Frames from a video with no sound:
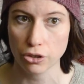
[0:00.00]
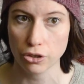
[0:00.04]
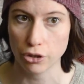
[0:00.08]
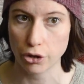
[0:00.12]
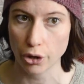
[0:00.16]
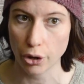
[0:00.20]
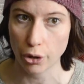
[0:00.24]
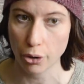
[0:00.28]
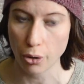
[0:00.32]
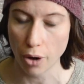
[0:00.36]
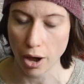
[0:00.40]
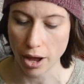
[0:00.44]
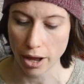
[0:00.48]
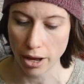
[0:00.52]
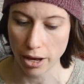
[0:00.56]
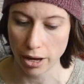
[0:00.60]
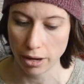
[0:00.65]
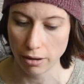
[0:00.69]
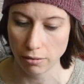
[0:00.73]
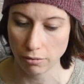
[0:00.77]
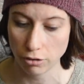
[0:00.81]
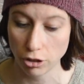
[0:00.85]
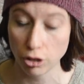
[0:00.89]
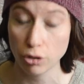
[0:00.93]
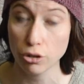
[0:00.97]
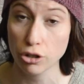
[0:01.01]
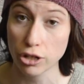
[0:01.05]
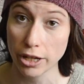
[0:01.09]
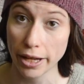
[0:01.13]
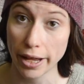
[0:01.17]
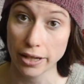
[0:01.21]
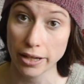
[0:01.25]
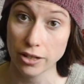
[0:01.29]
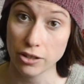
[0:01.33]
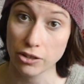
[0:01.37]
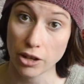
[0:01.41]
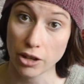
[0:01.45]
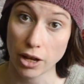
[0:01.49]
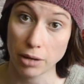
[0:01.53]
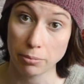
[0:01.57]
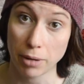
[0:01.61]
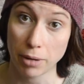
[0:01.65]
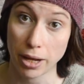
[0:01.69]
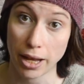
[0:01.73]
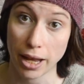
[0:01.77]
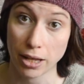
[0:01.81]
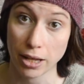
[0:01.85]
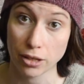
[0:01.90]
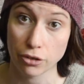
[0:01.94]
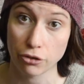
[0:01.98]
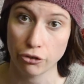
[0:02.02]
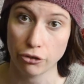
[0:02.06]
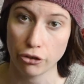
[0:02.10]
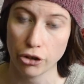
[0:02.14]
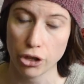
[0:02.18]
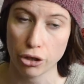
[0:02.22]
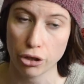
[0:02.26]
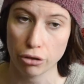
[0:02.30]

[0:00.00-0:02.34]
So I usually design my hats for